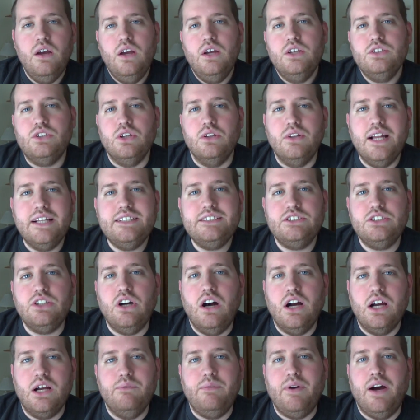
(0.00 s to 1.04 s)
So let's
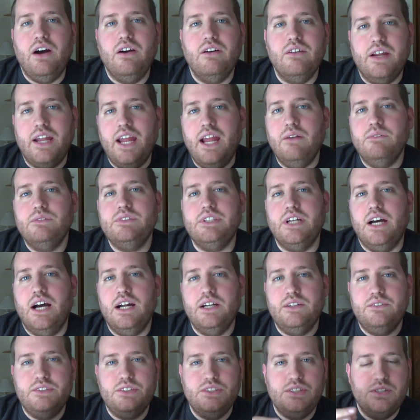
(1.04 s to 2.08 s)
talk about
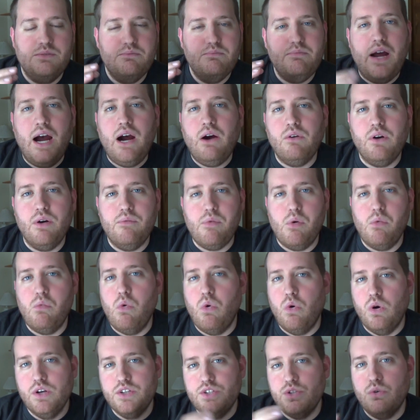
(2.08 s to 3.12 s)
GameStop's Power Up
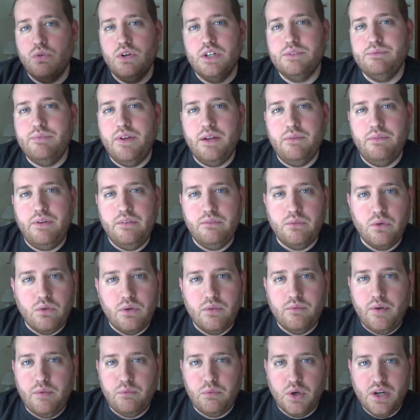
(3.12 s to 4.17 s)
Awards, or as many people
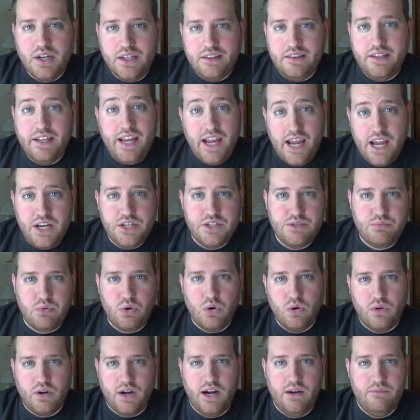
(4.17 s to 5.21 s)
remember it, the Edge
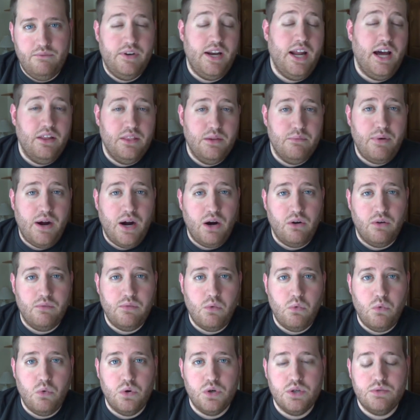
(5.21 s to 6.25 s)
program, now the Power Up
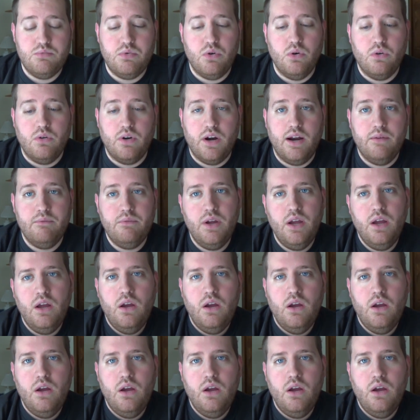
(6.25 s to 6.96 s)
Awards program.